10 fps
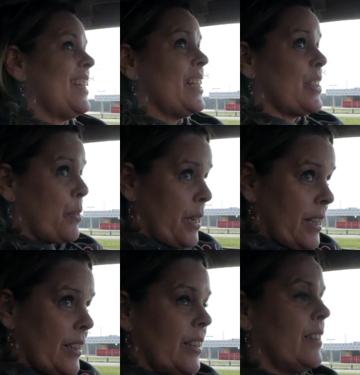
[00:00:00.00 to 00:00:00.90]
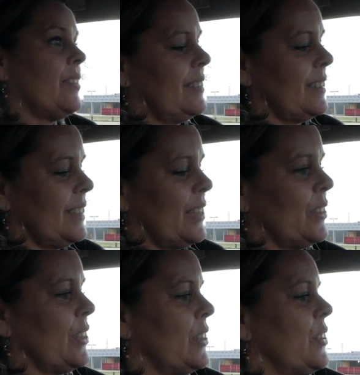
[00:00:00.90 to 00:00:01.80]
He's a regular, so
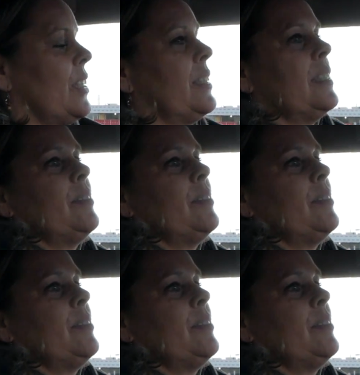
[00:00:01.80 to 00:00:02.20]
he's just trying